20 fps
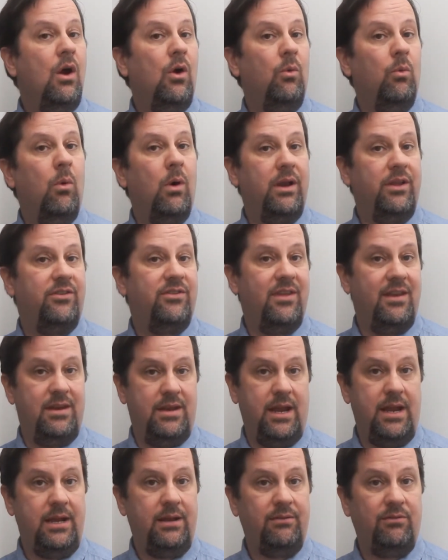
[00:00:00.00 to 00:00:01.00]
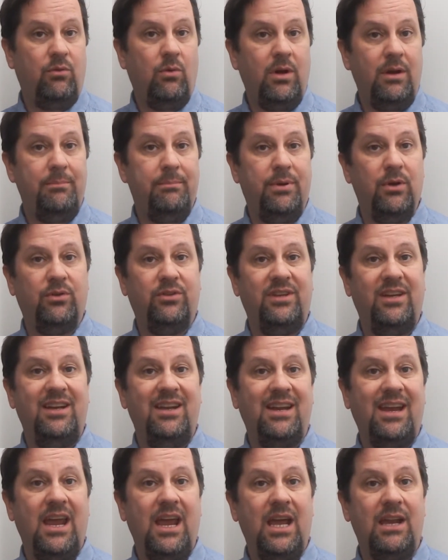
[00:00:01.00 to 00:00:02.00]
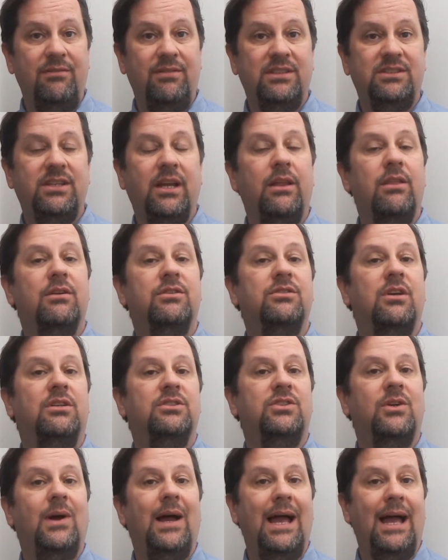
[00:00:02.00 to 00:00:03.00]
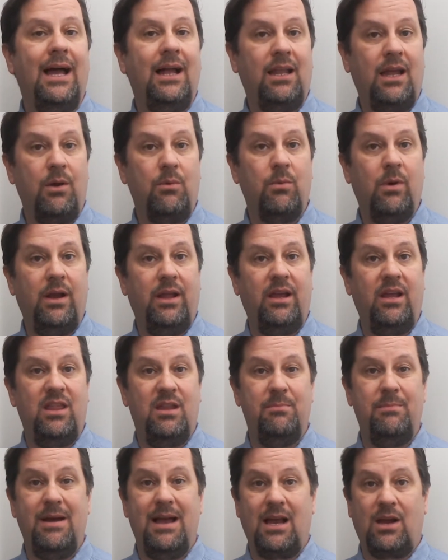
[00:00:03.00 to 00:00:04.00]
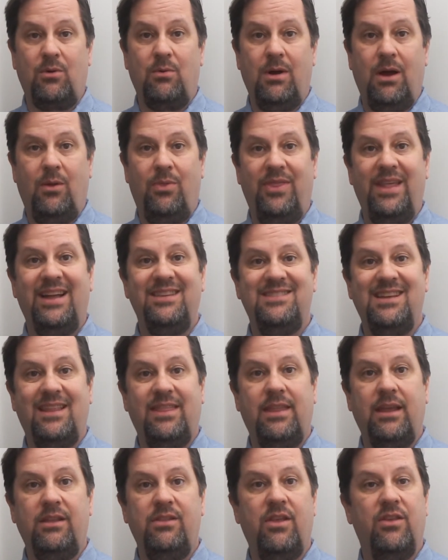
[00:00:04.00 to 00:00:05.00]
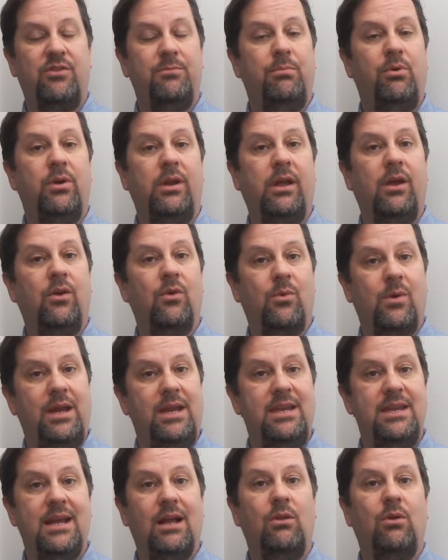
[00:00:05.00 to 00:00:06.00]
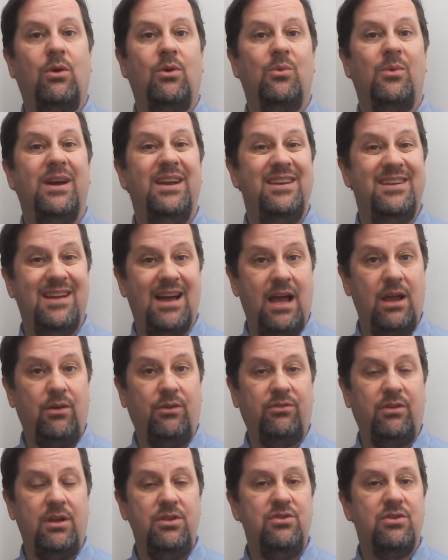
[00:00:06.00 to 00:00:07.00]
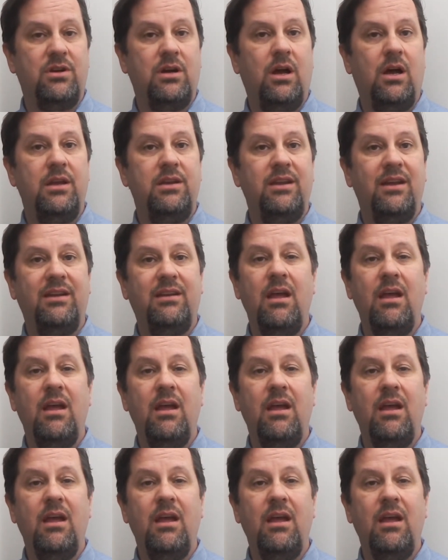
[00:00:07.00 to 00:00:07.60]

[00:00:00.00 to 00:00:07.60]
One is the native one built into Canvas, and there's also Ally running in the background. That's that thing that's putting green, yellow, and red dials on your content.